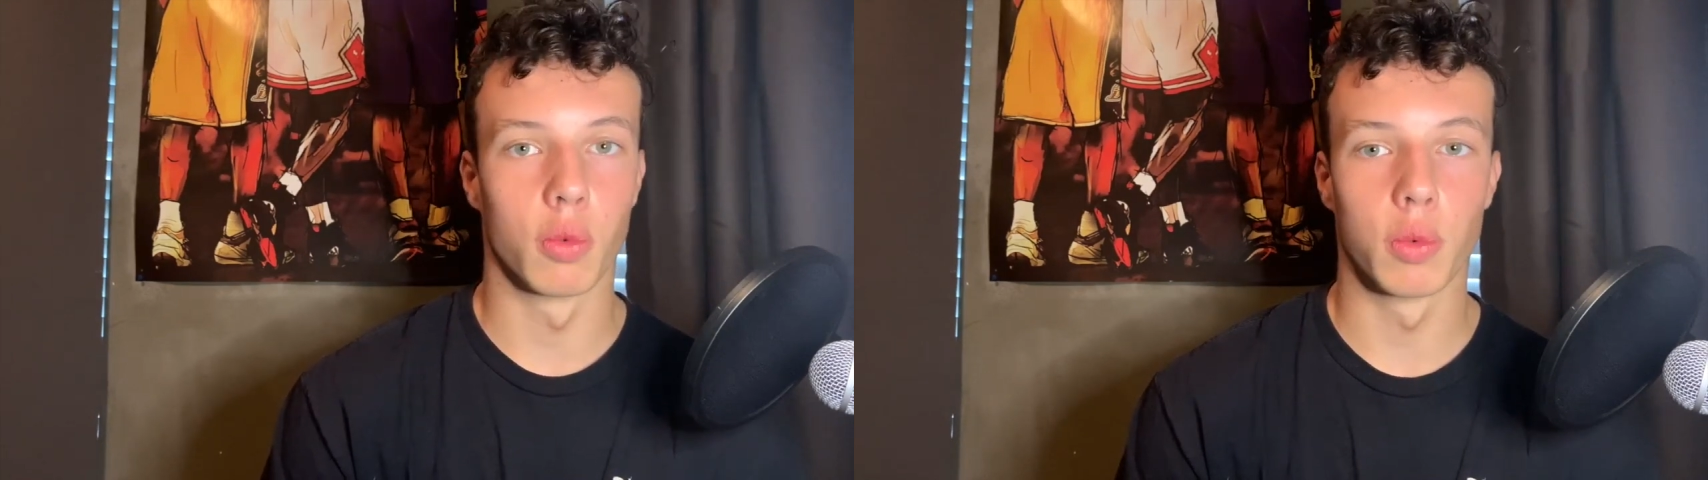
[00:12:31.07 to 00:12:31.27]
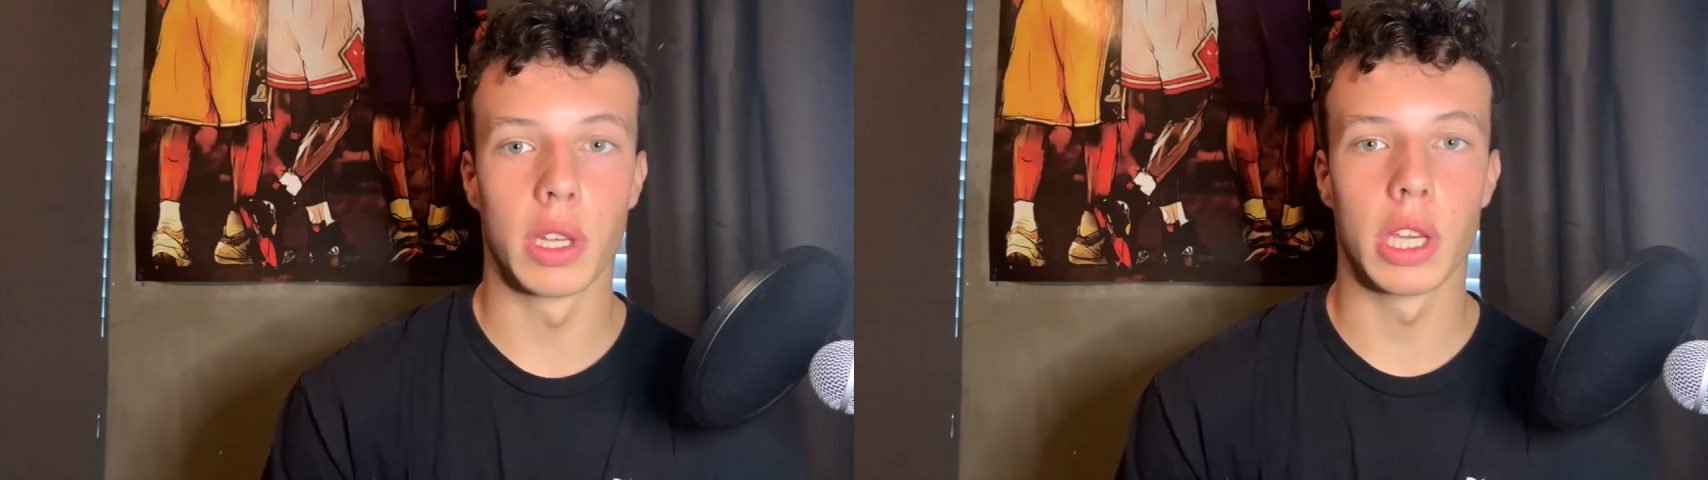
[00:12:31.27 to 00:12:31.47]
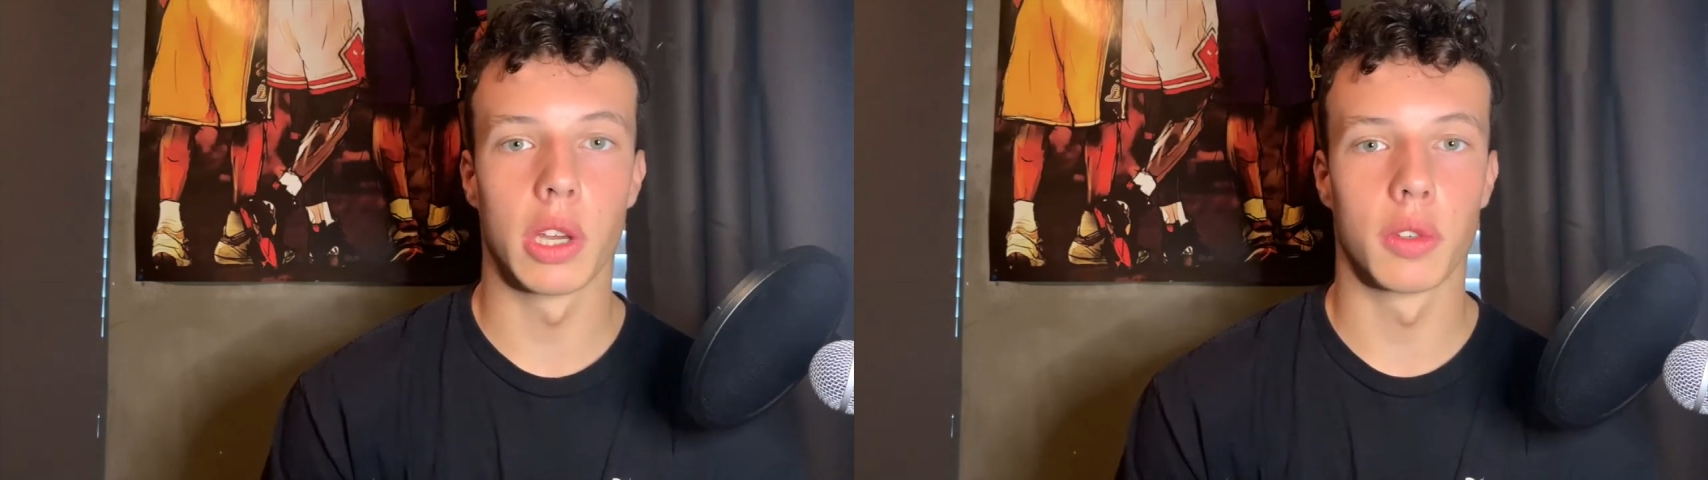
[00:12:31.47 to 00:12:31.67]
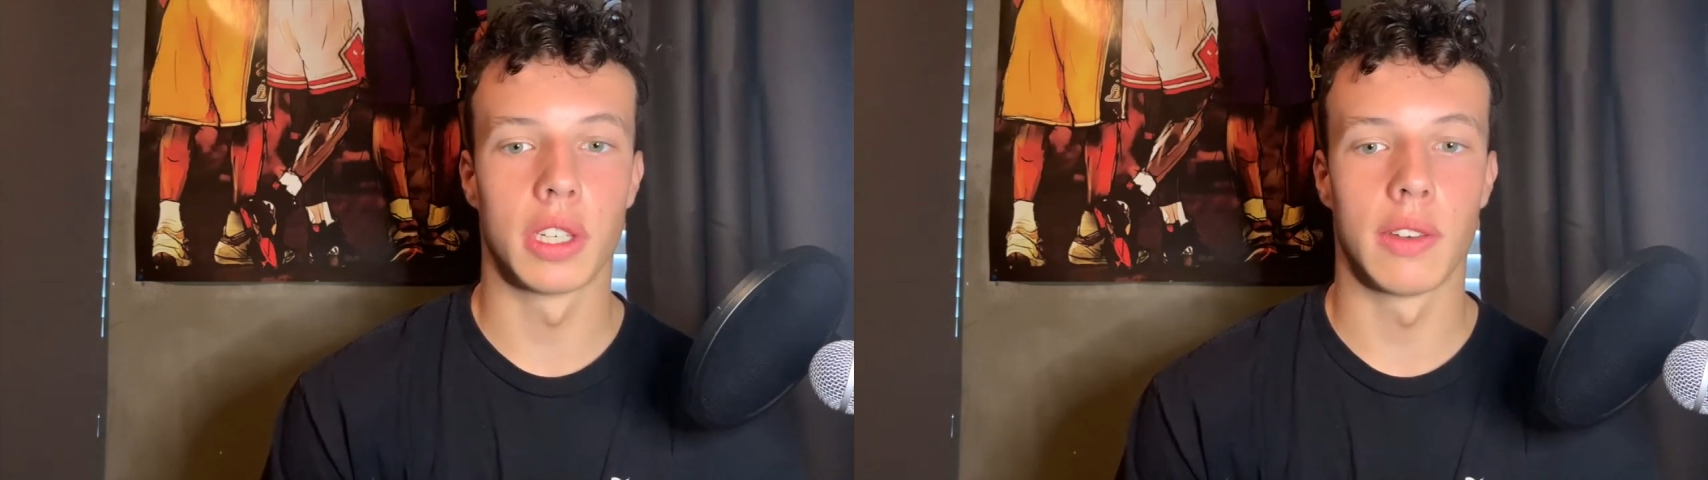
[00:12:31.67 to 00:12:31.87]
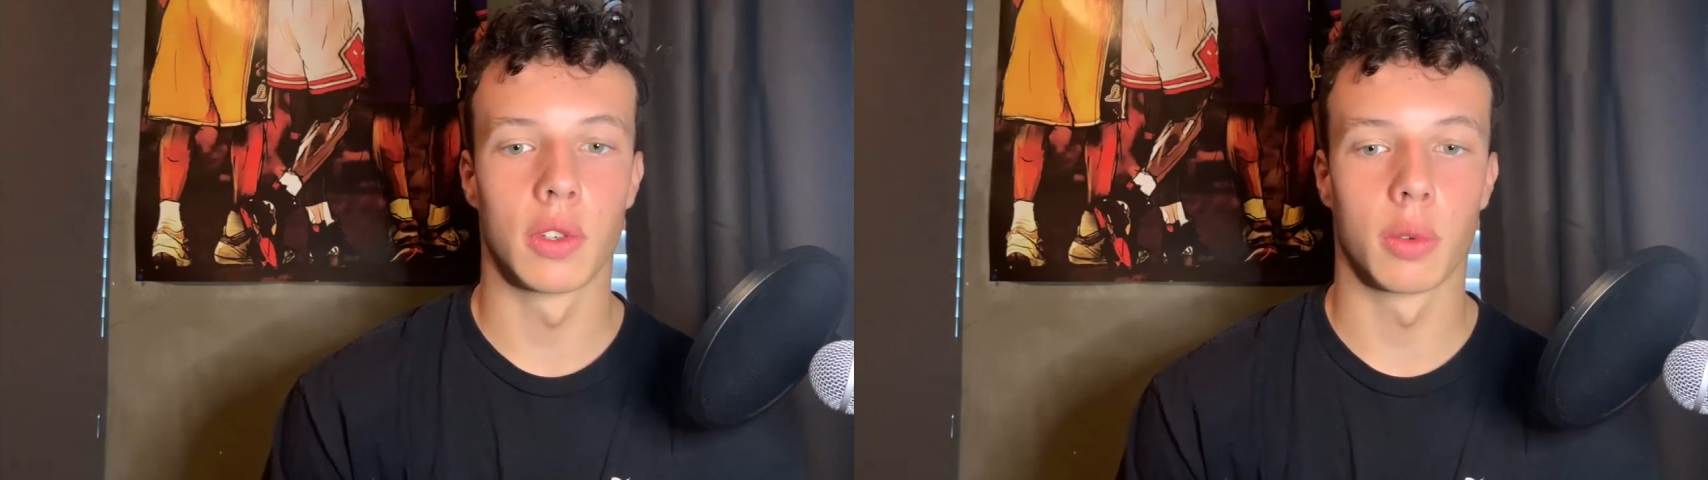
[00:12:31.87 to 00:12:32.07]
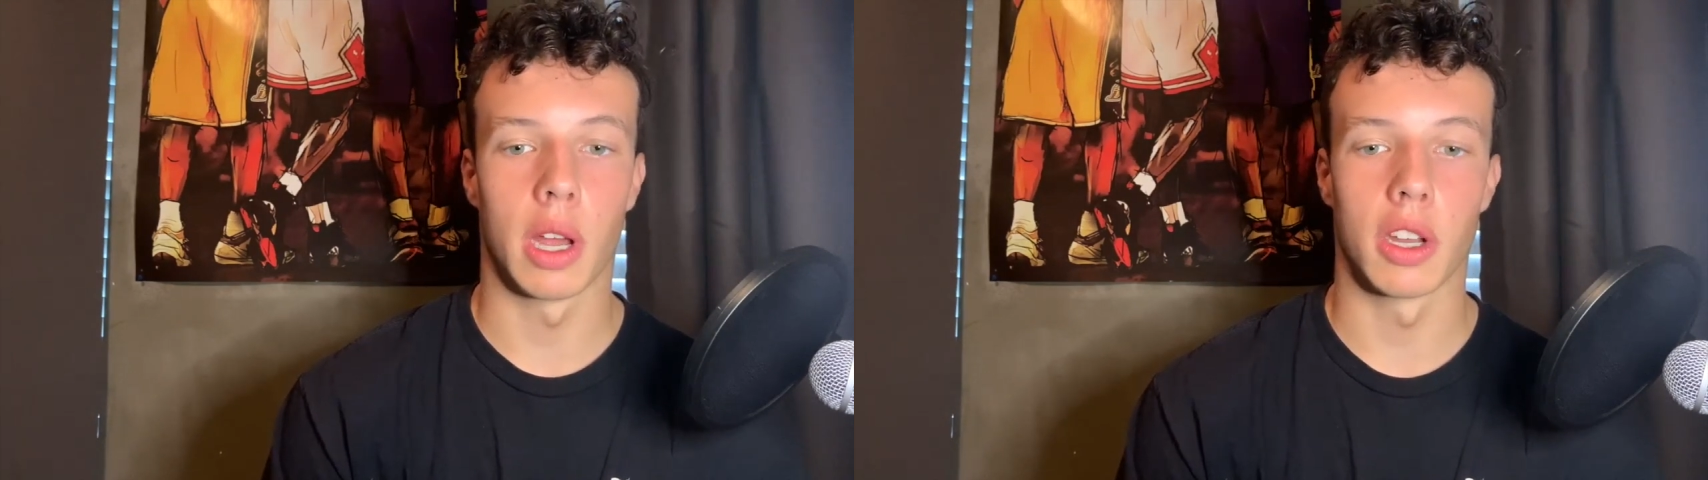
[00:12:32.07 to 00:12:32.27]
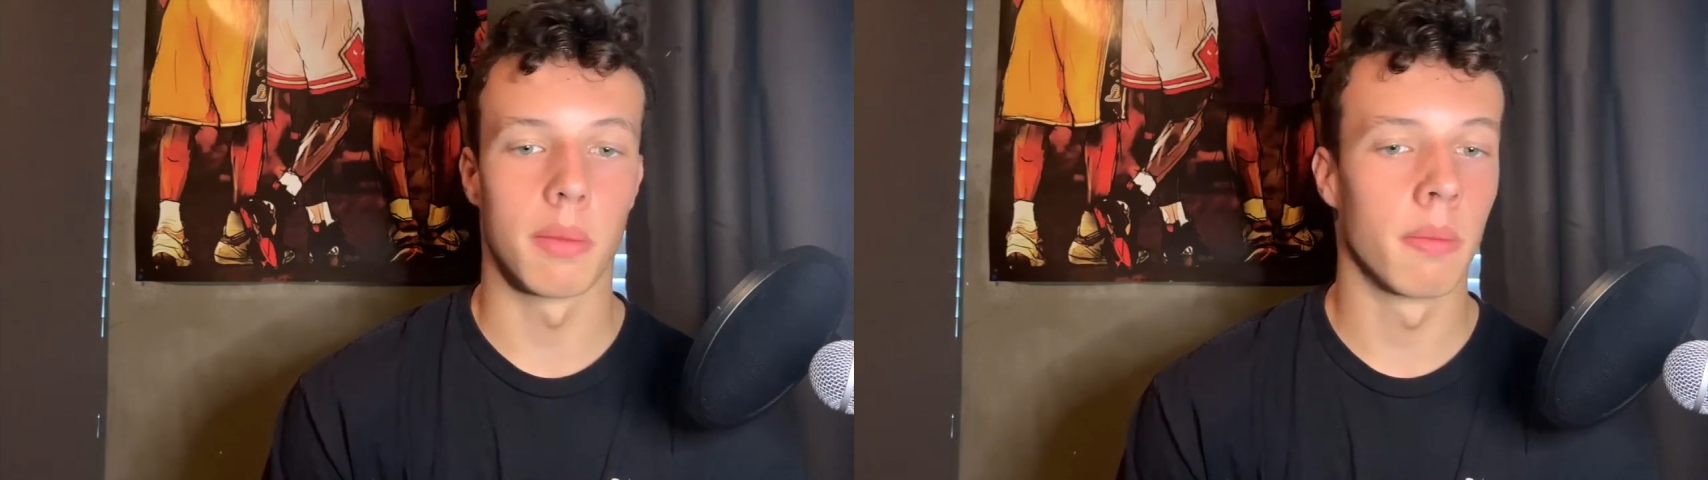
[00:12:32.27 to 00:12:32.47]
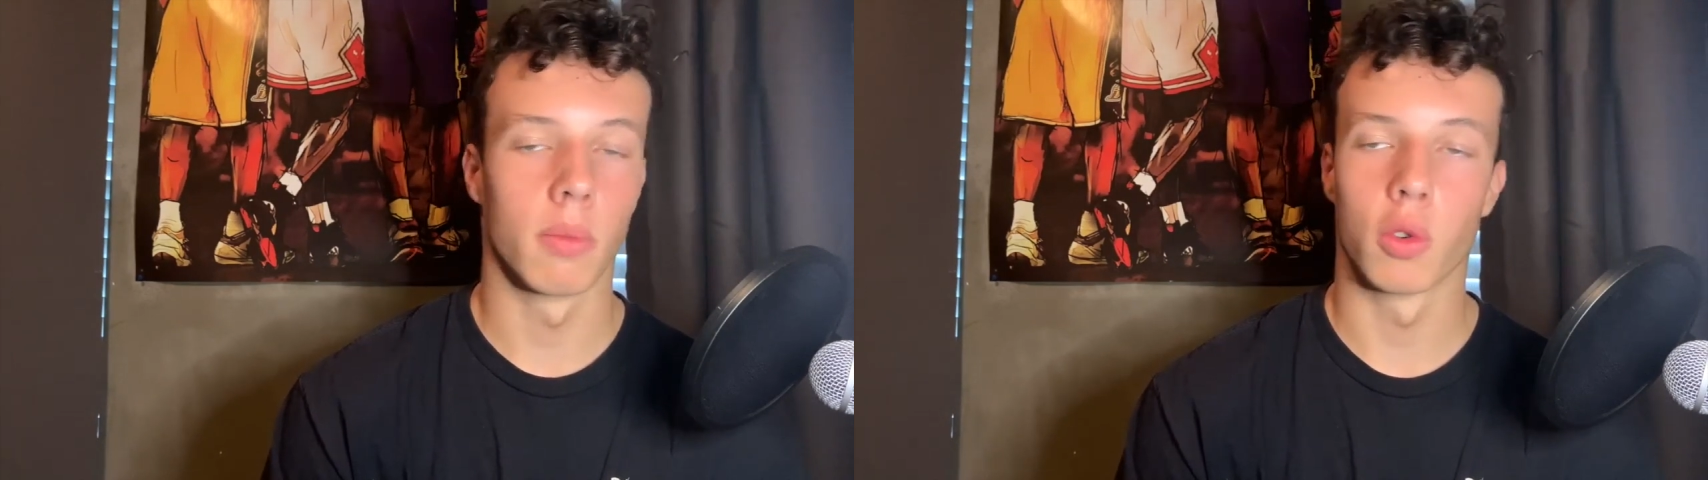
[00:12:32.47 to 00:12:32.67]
really good receivers around him.